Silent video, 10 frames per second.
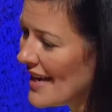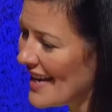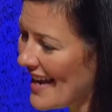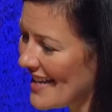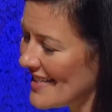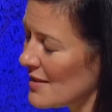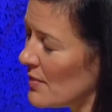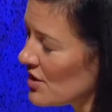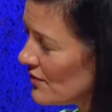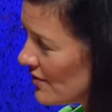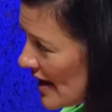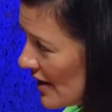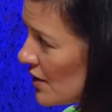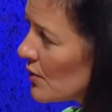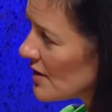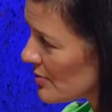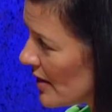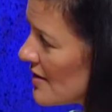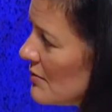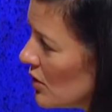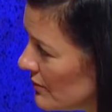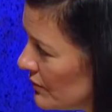and adds as much value as possible.